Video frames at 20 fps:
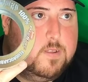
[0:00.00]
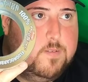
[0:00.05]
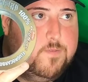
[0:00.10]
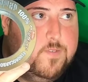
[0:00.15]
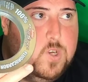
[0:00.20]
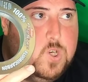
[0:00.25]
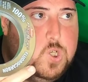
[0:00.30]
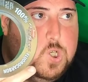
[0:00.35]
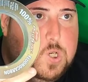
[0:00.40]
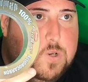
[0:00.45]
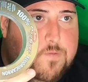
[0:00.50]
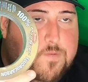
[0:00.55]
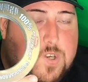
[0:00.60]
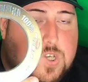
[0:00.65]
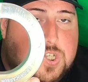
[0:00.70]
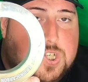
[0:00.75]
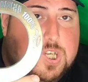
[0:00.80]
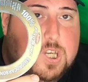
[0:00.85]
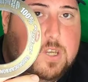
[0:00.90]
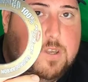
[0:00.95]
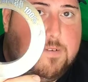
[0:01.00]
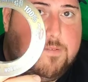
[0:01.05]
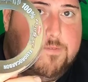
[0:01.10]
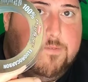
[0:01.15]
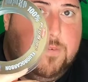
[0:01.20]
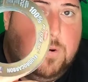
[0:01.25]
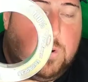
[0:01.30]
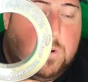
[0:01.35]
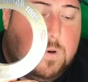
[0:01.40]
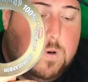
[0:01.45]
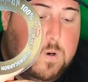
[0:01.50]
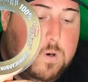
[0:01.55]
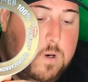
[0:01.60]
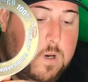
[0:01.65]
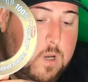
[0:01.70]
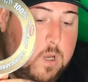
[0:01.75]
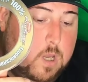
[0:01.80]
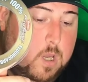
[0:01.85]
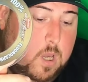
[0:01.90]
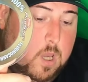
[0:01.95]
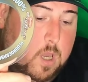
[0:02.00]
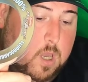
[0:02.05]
in the fish you're fishing for.